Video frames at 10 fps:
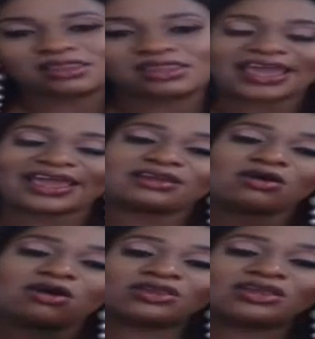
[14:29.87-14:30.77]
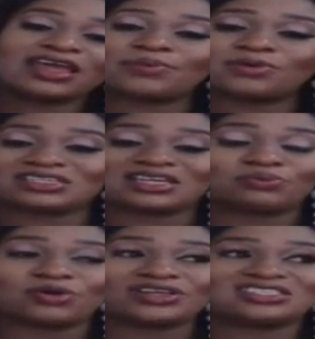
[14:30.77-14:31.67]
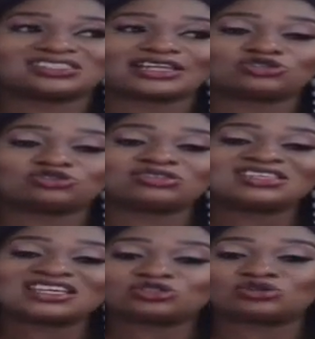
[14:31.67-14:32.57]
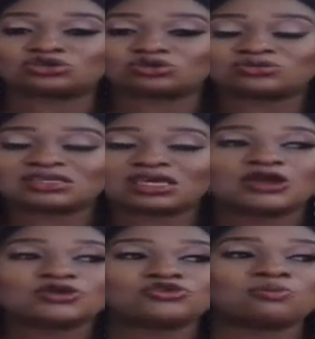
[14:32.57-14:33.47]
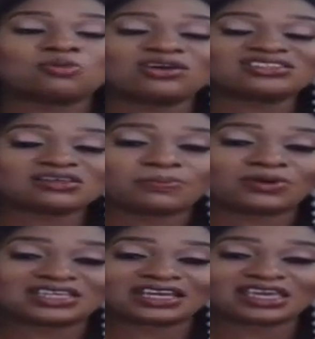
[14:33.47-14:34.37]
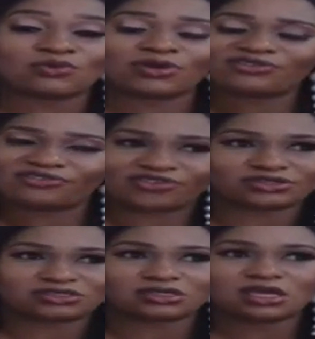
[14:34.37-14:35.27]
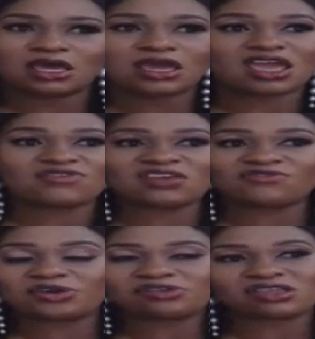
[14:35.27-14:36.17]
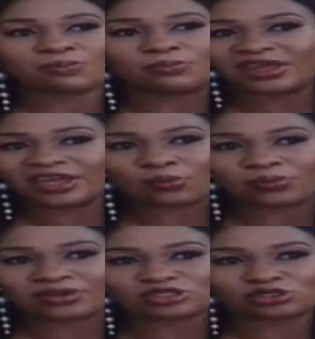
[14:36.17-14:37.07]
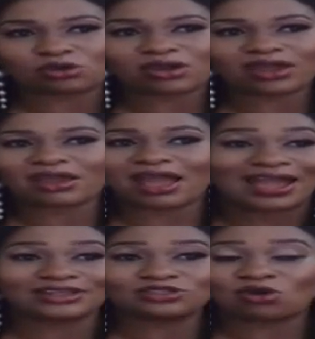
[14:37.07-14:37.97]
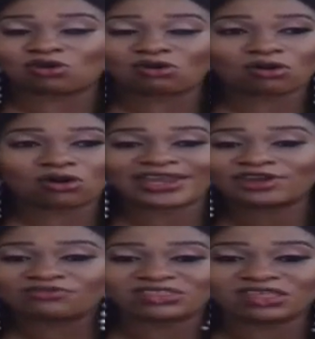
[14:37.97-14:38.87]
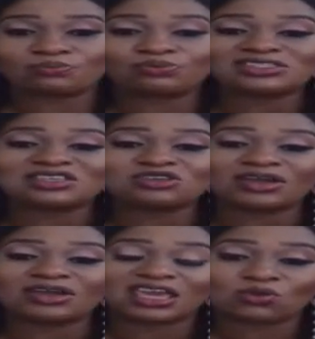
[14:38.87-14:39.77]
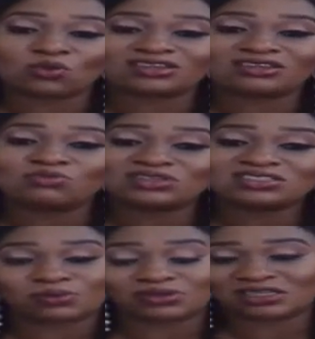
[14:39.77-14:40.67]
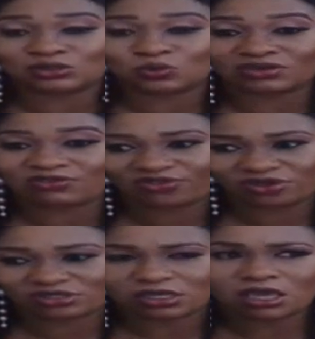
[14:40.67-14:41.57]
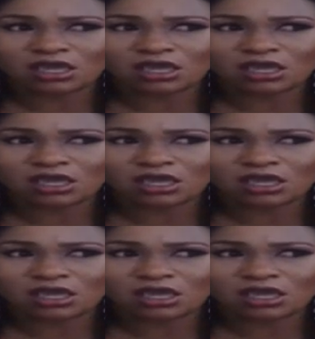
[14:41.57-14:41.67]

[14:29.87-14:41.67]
Then another important point is that you need to use the most important keyword first. Even if you're using a Boolean operator and or, or any of them, put in your keyword, the most important one first.